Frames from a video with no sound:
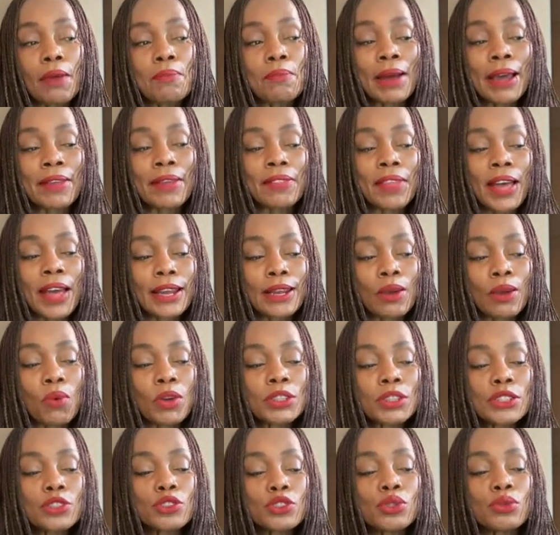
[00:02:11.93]
By that, I
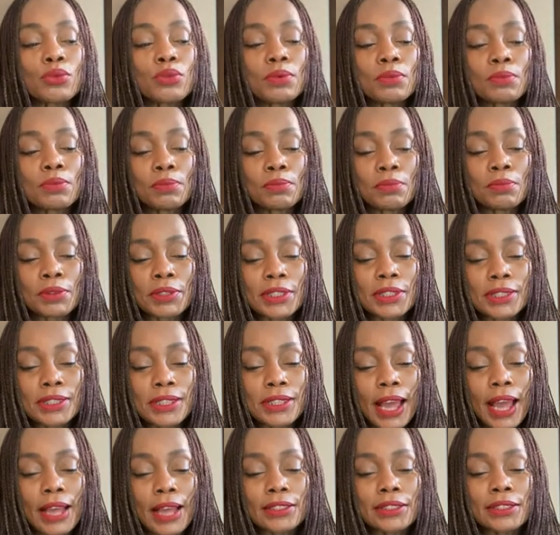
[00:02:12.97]
wanted to
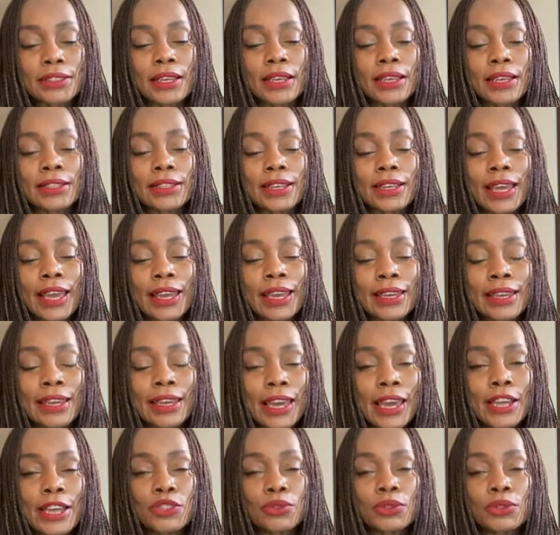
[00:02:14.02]
start in
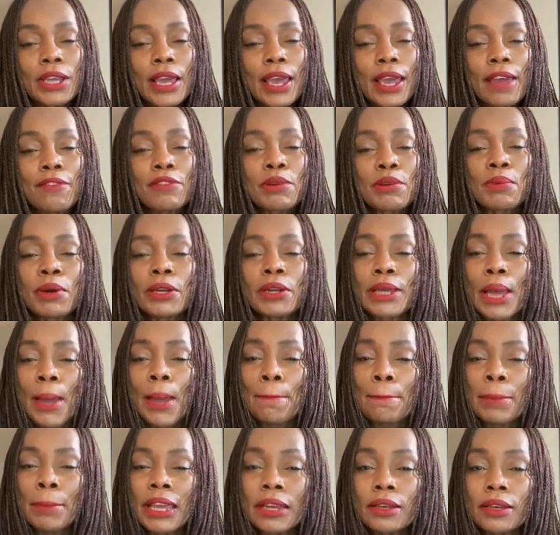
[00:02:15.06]
engage with everybody I
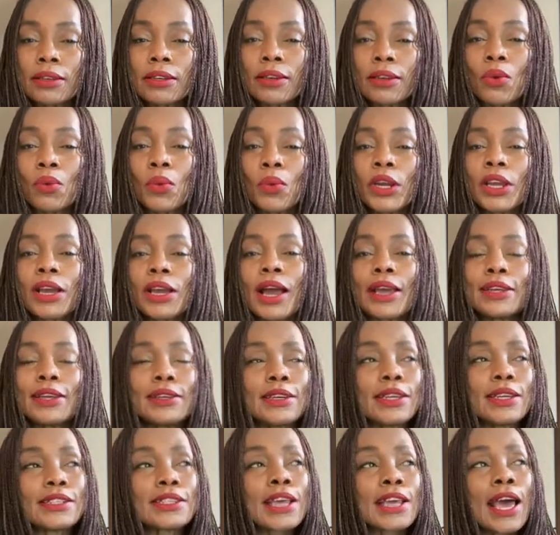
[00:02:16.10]
meet with
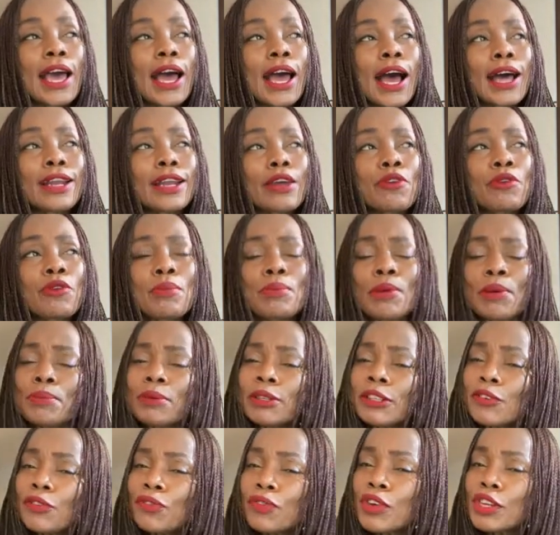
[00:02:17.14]
kindness. And I
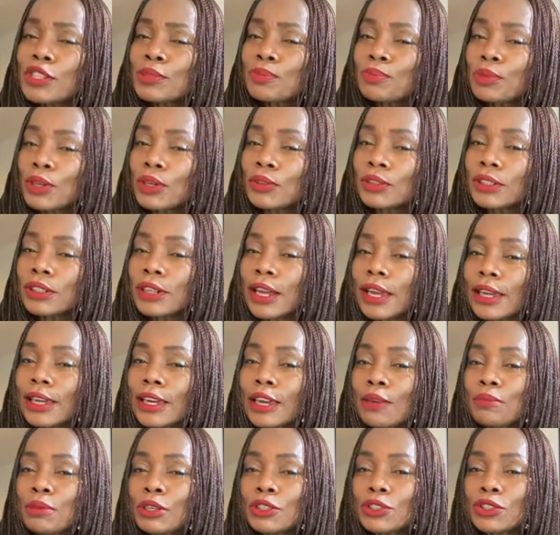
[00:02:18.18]
remember the first building I
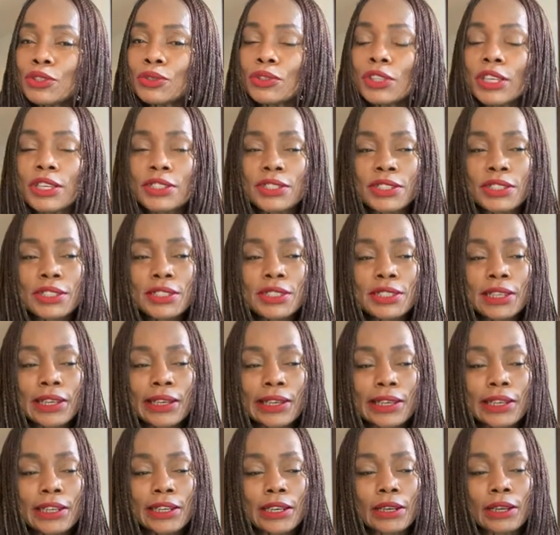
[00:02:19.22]
came into, there's this
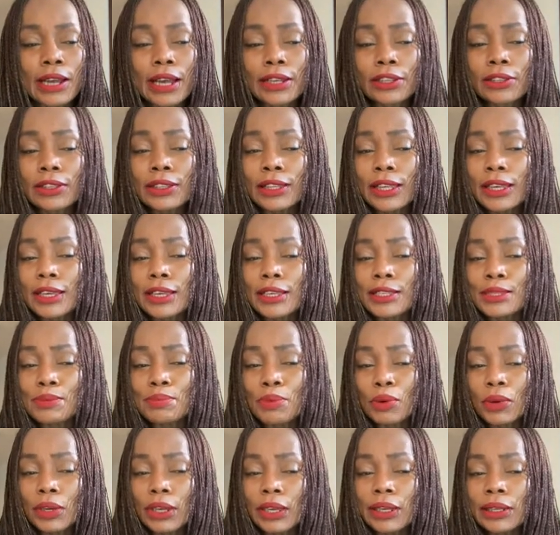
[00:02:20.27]
cleaner, I don't think he
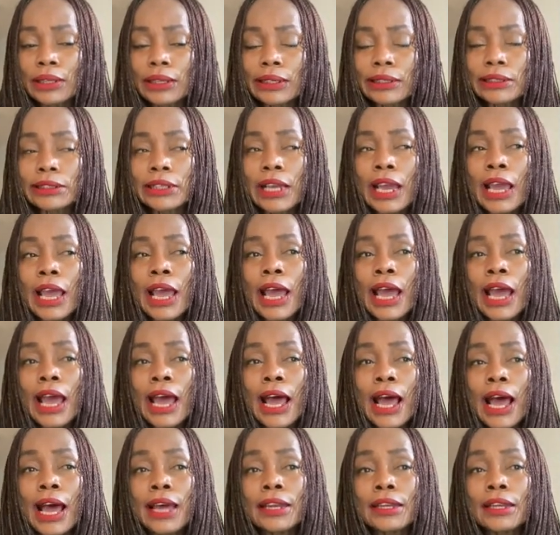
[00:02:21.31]
spoke English.
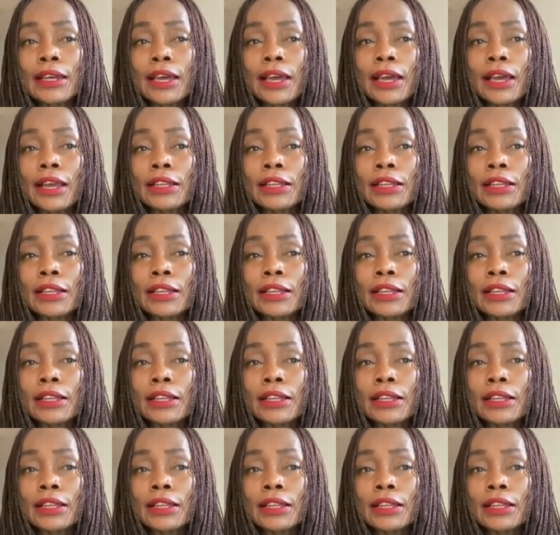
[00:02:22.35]
And